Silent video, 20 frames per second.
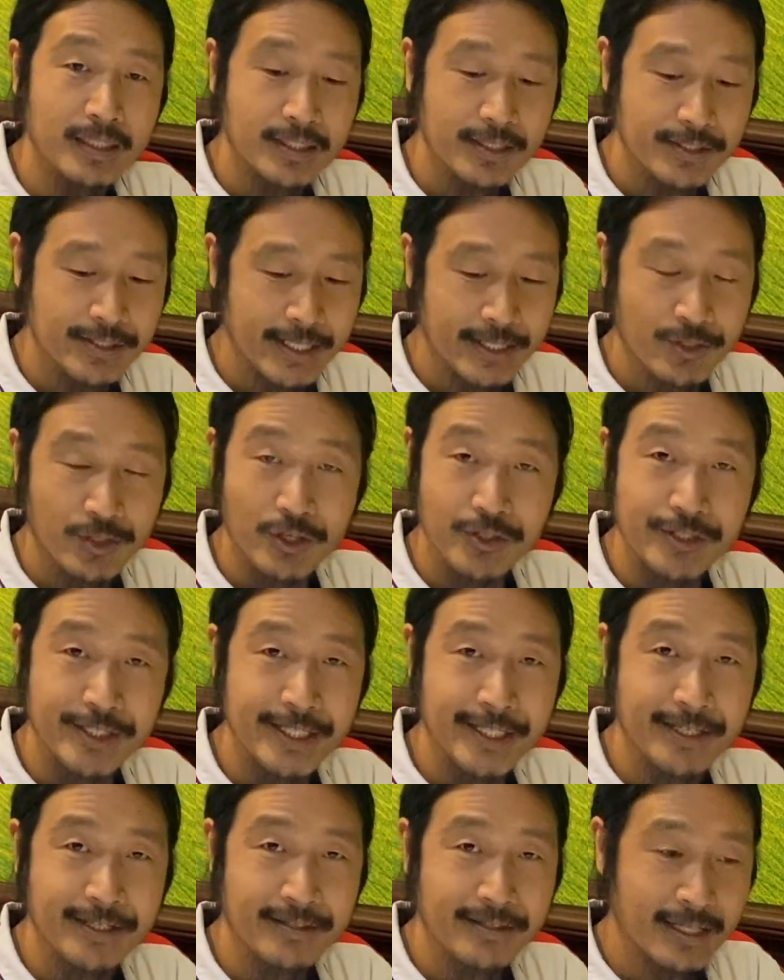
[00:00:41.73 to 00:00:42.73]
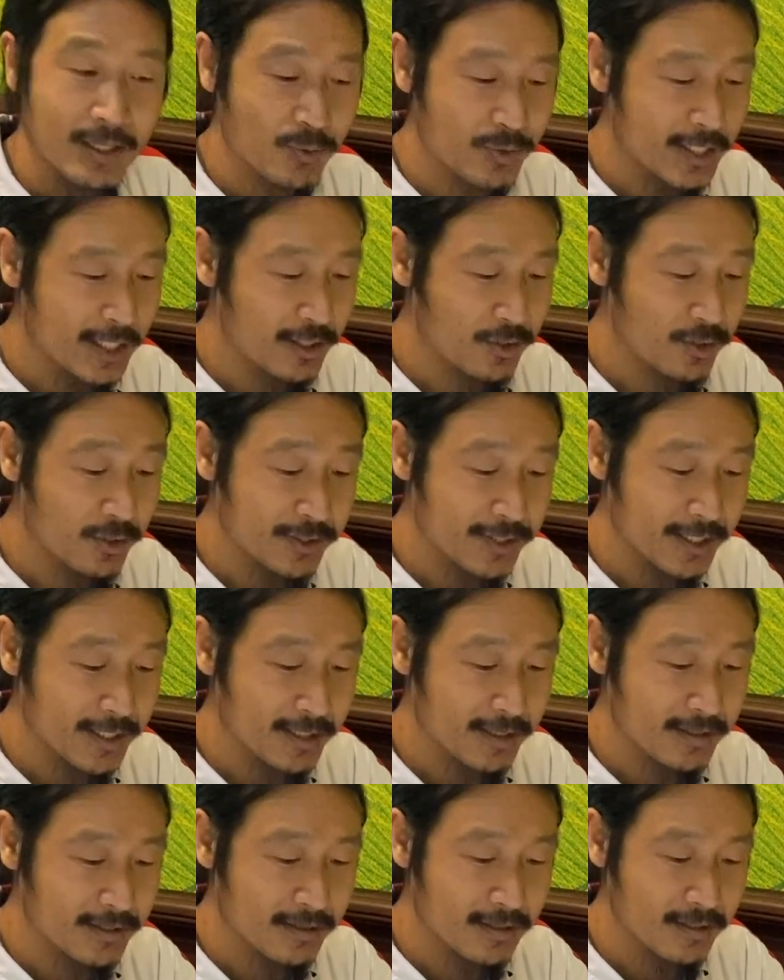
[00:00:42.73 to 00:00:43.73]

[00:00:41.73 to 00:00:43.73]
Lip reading: genital chicken, our genital chicken.